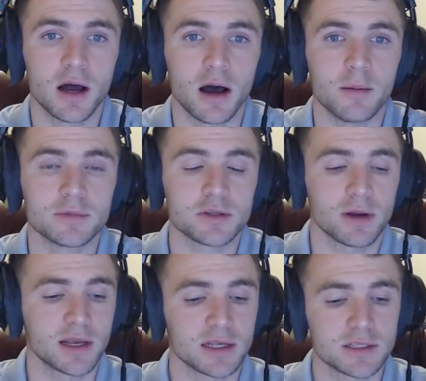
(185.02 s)
Um, so
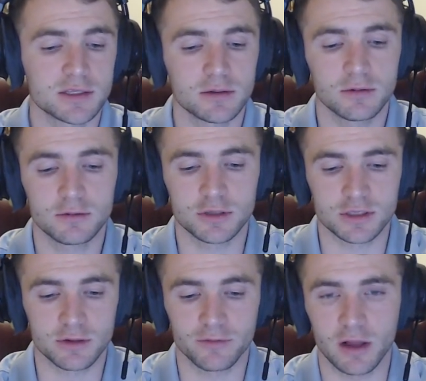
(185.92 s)
I guess
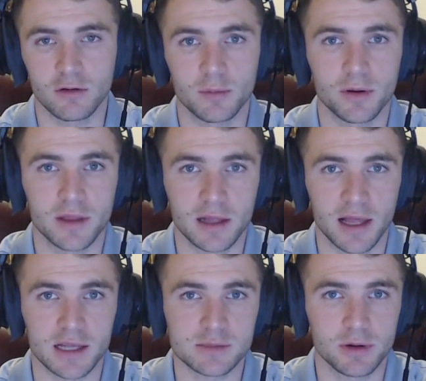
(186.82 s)
just to follow up on that
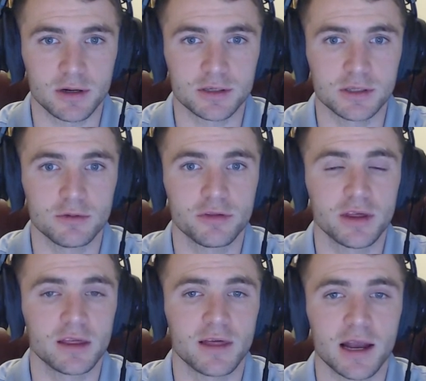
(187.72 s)
last part, do you
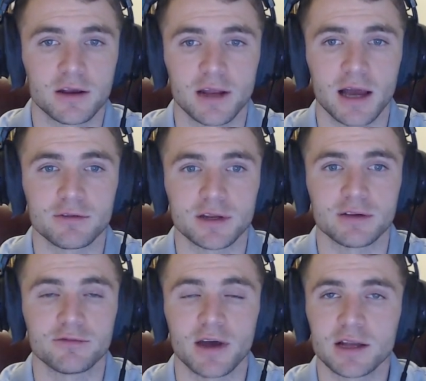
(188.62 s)
think that could have an
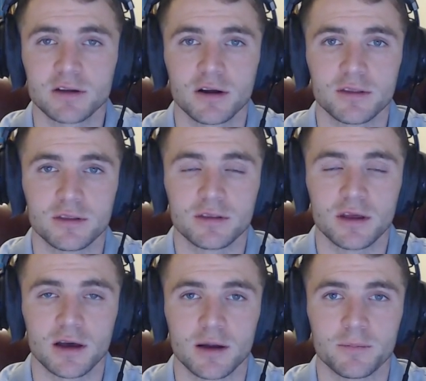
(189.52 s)
effect on
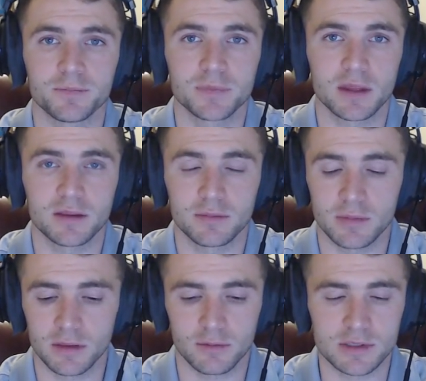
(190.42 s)
um,
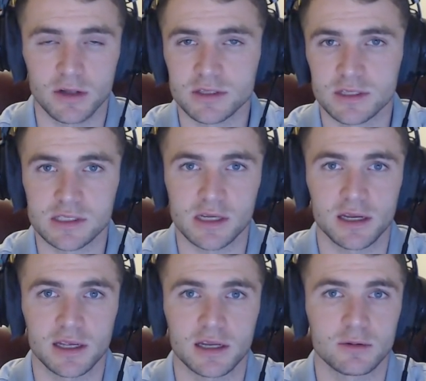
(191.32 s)
the results of the
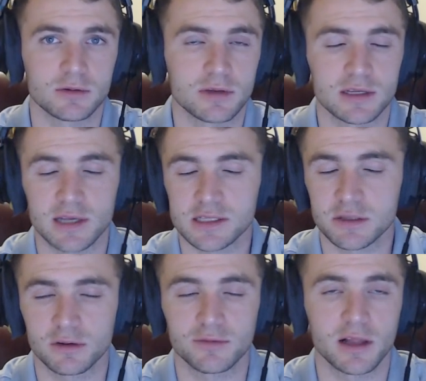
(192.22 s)
study and
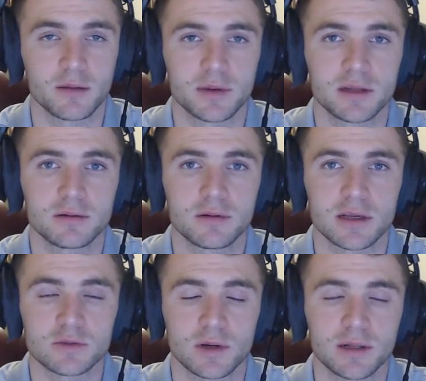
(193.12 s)
intestinal development
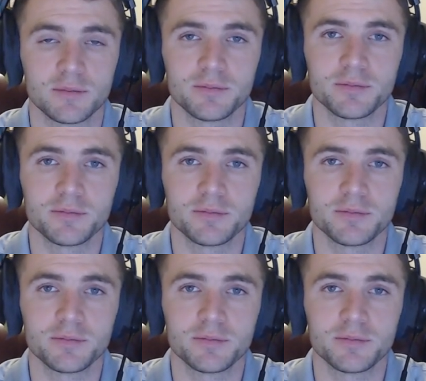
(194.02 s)
as well?